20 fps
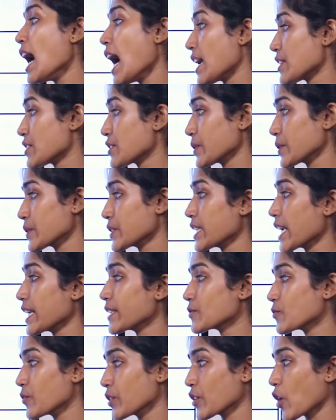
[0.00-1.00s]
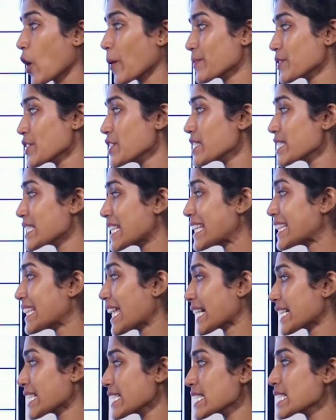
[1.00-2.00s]
associate with option C,
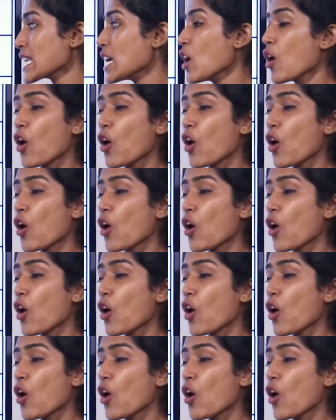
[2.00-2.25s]
that is